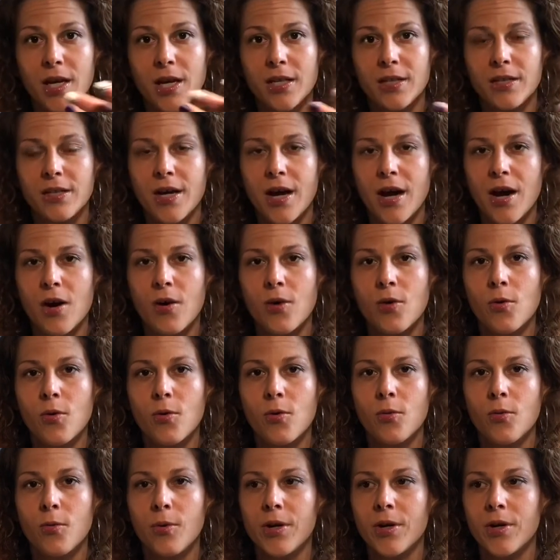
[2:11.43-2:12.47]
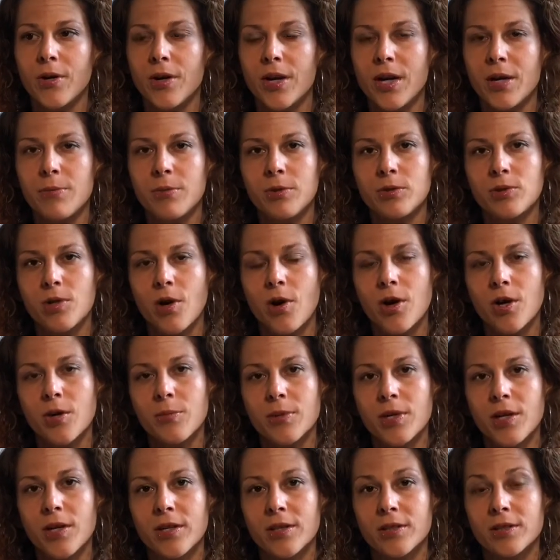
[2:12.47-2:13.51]
and now we are able to
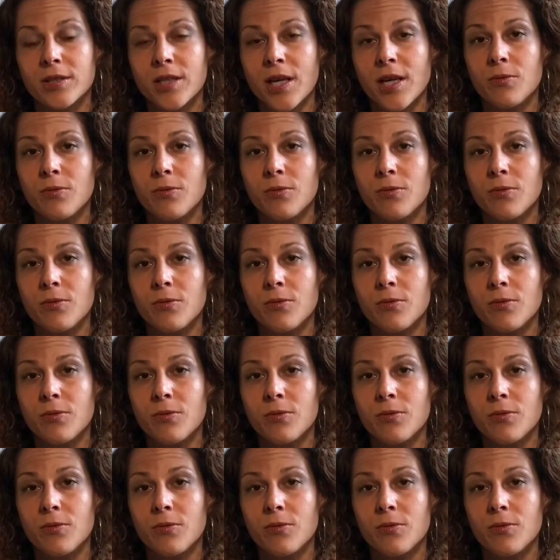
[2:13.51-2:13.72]
harmonize,